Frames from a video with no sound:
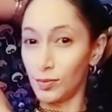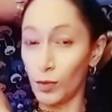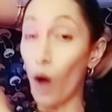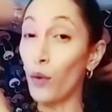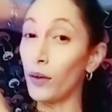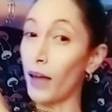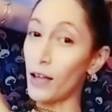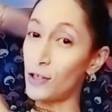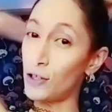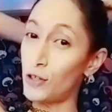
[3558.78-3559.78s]
Oh, yeah,
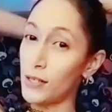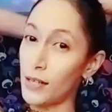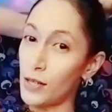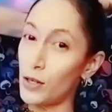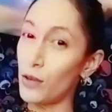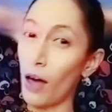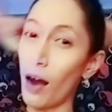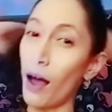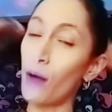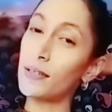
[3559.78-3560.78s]
j- just as you thought
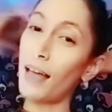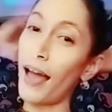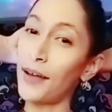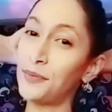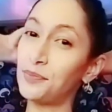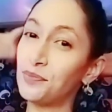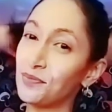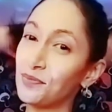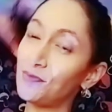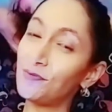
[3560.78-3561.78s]
I was gay.
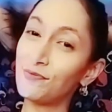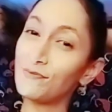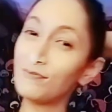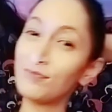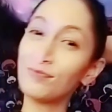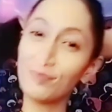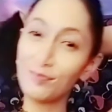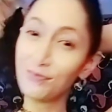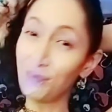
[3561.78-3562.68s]
Mm-hmm.